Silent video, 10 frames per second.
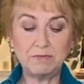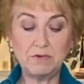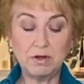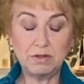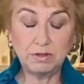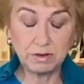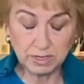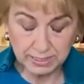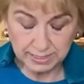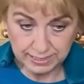rather
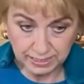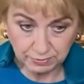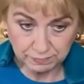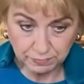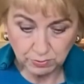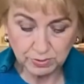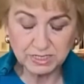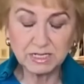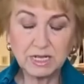than leaning forward.